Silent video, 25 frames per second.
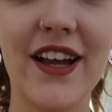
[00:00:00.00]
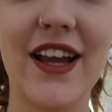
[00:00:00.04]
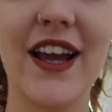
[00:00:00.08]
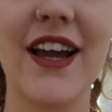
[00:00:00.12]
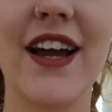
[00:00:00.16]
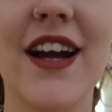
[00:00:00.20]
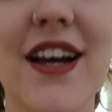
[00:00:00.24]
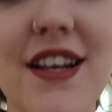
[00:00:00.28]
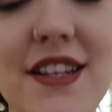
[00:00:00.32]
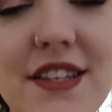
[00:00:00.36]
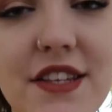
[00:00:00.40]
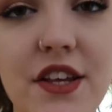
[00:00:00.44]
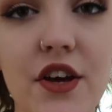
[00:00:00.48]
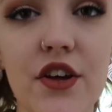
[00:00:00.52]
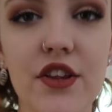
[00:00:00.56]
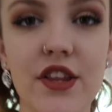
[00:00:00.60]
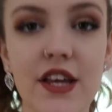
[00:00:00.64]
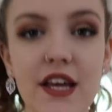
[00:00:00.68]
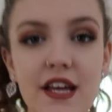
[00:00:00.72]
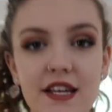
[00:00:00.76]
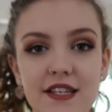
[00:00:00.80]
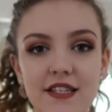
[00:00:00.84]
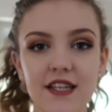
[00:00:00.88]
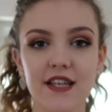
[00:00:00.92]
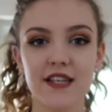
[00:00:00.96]
Okay guys, so
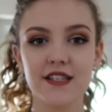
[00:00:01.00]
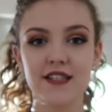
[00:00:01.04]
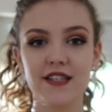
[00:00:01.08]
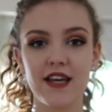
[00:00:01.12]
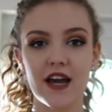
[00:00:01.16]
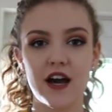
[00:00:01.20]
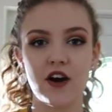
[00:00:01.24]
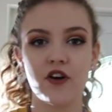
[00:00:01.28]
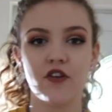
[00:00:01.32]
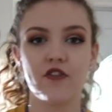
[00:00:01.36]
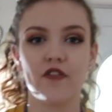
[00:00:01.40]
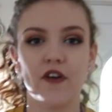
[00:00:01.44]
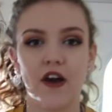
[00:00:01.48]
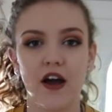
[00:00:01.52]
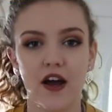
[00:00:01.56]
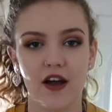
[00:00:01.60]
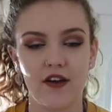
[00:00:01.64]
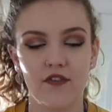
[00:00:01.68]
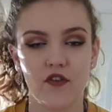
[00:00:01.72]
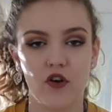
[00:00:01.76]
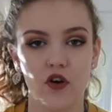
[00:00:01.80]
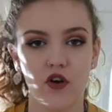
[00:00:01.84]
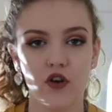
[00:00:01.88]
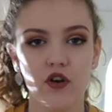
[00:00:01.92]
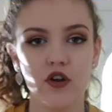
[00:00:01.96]
this is the outfit I
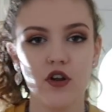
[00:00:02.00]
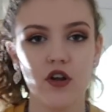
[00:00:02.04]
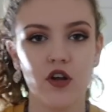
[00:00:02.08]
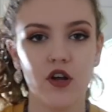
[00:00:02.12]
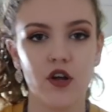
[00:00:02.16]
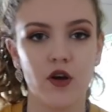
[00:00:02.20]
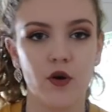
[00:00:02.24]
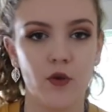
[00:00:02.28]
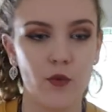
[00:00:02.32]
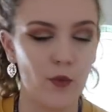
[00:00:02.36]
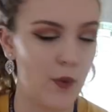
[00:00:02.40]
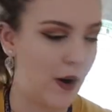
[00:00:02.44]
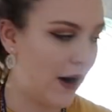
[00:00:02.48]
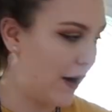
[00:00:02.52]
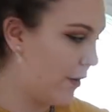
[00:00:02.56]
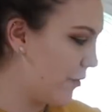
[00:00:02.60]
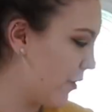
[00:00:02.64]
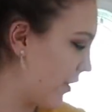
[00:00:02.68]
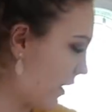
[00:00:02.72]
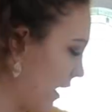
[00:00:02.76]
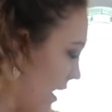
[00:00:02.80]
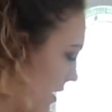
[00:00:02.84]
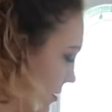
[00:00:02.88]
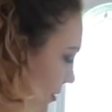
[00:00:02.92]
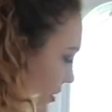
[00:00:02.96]
have on.
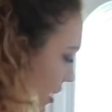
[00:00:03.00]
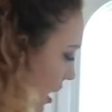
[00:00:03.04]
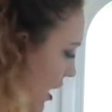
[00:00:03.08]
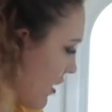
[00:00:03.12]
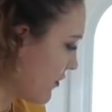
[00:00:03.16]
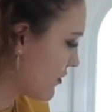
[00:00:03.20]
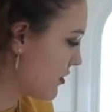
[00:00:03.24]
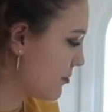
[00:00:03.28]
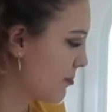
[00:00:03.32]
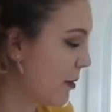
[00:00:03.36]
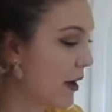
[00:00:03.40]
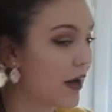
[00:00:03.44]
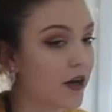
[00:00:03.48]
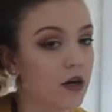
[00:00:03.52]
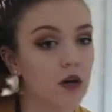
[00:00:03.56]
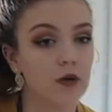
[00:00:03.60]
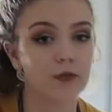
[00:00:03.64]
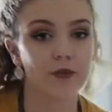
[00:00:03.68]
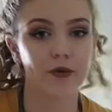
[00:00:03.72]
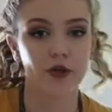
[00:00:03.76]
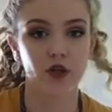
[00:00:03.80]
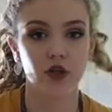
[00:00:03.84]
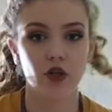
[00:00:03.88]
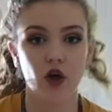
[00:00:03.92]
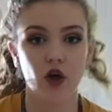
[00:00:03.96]
Wow, okay, I'm gonna have to back up a